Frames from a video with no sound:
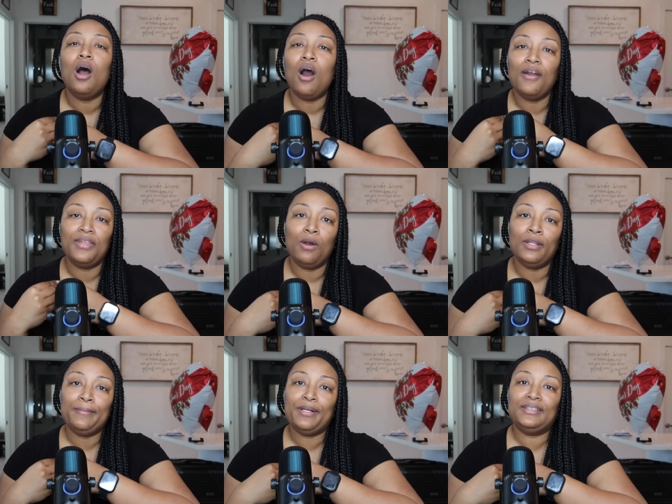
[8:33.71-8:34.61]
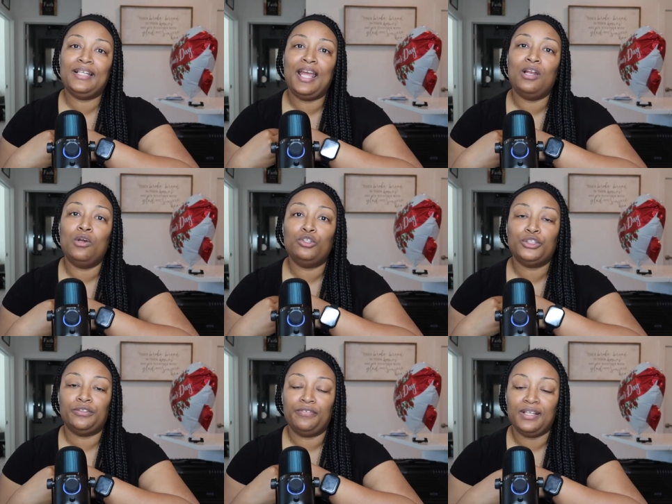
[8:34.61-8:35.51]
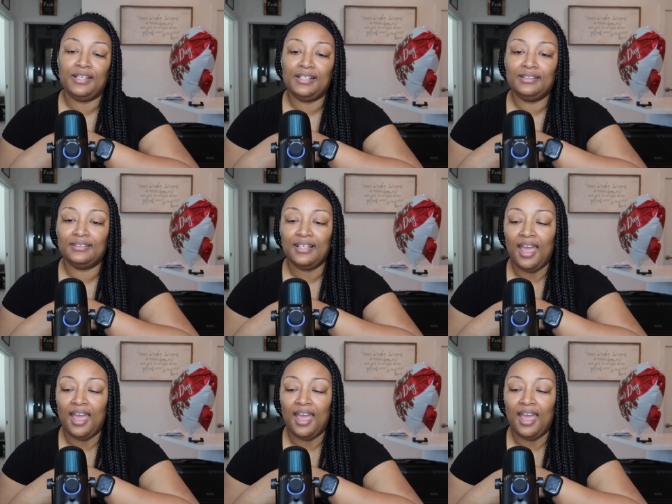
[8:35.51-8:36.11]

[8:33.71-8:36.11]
are the only person that knows your feelings.